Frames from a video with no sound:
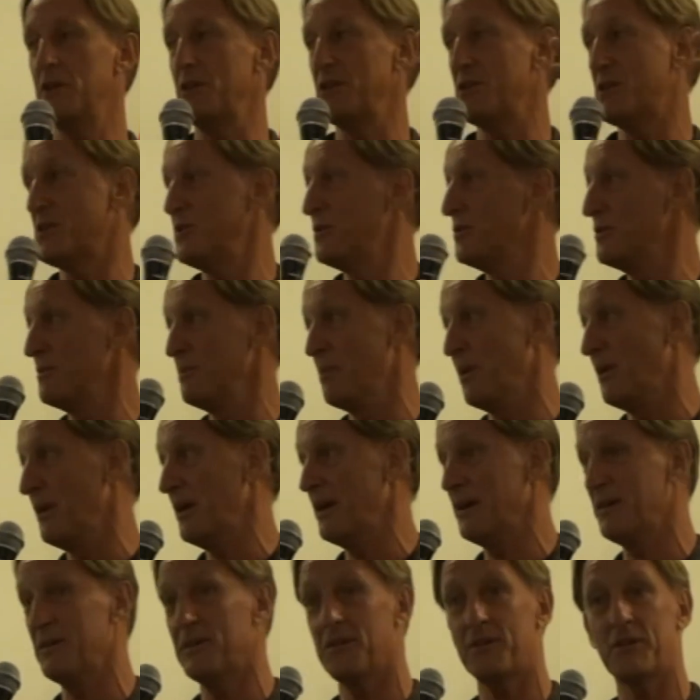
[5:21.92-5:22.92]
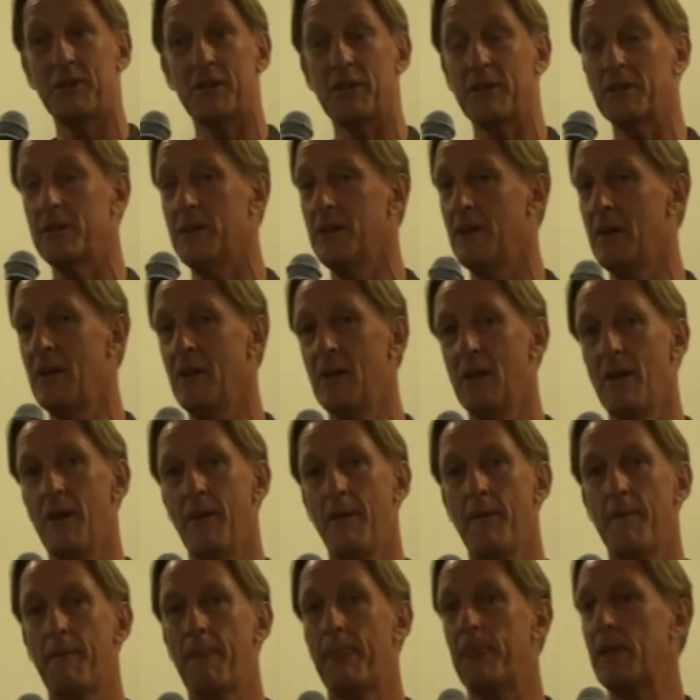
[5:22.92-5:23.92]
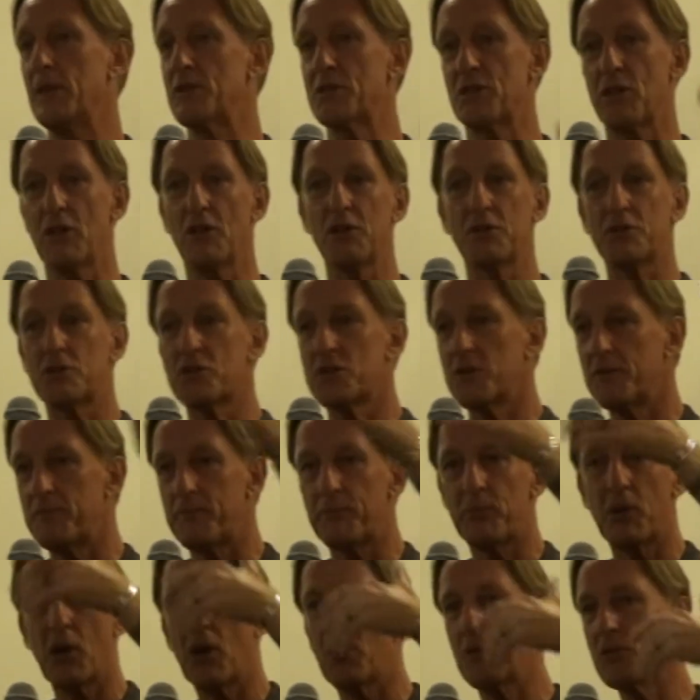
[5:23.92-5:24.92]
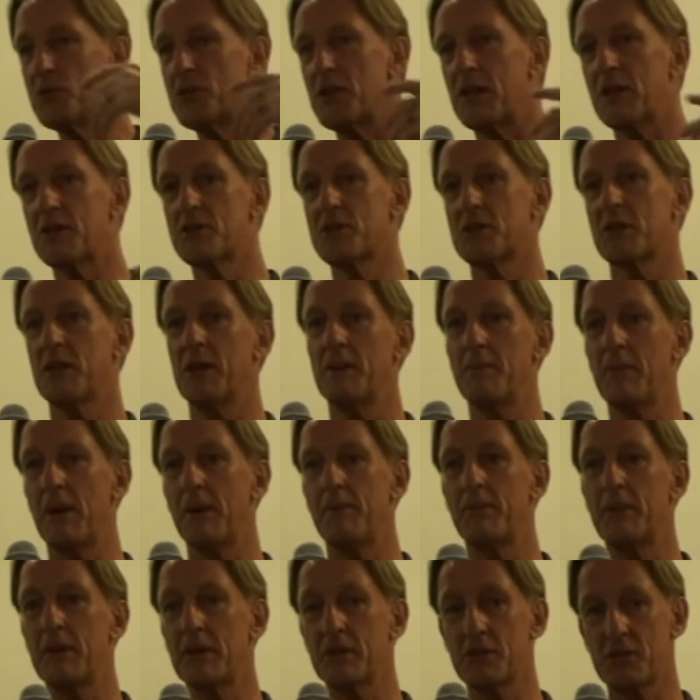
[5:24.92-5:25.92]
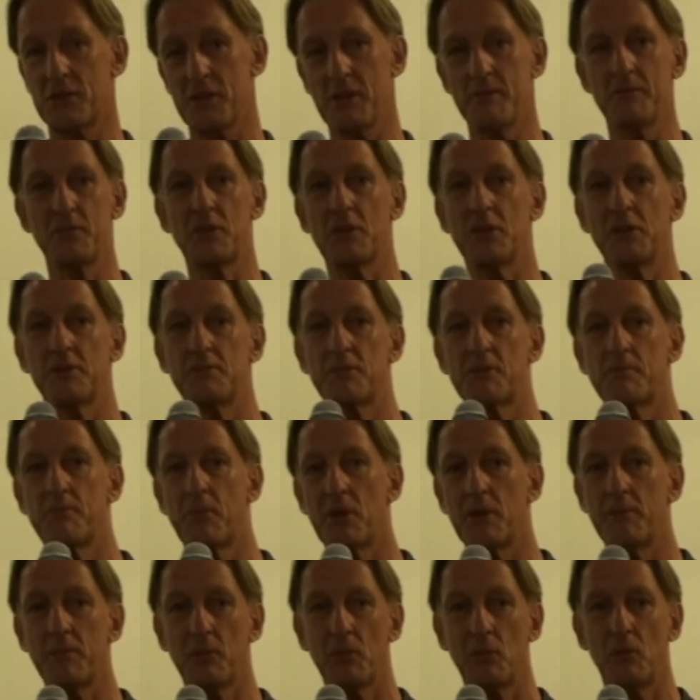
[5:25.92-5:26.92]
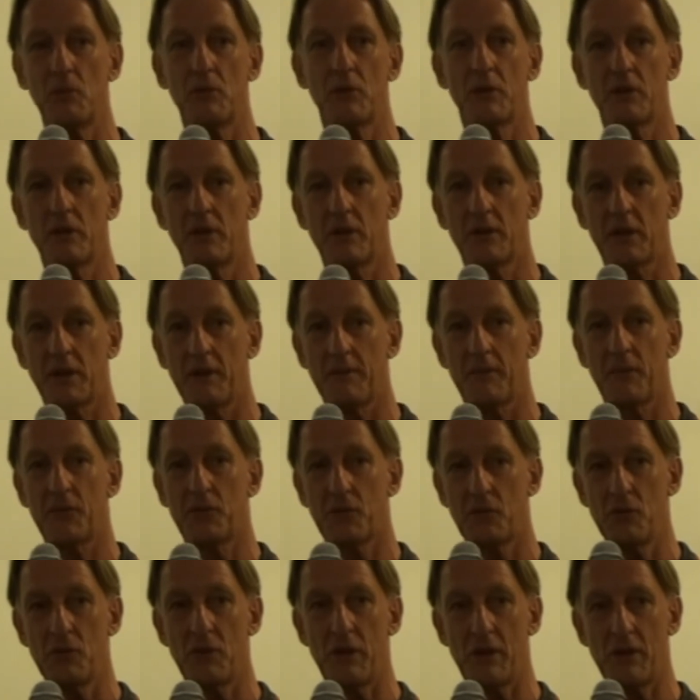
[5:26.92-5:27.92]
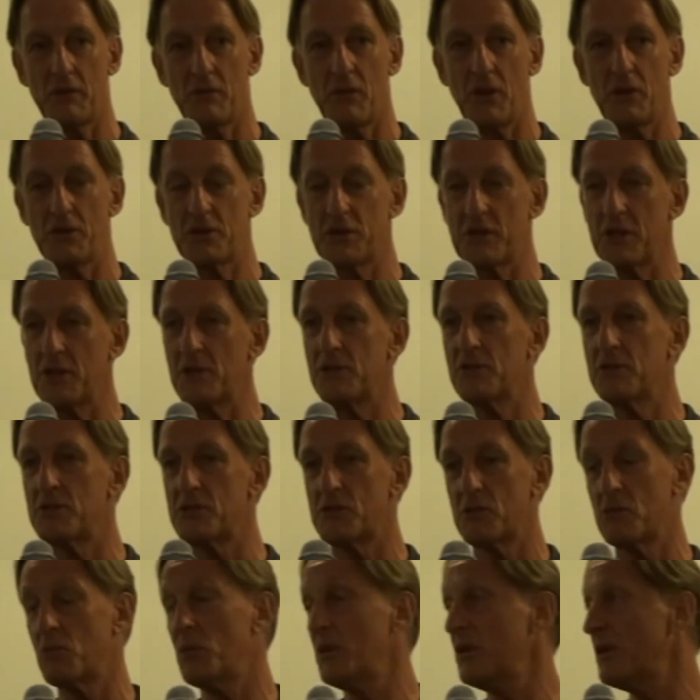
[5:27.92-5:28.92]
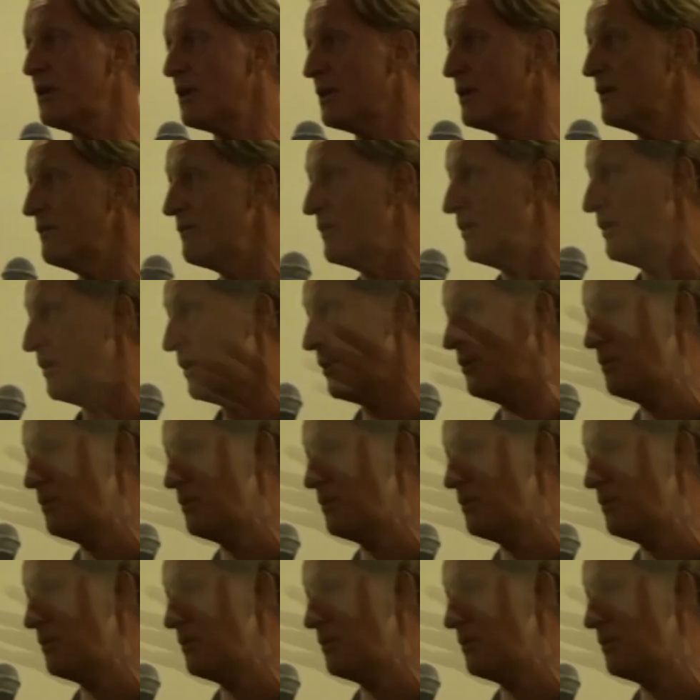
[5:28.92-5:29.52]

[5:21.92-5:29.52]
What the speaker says: need to do my own thing. There's lots of projects come up here. Sometimes people come through here, Rotarians, and we don't even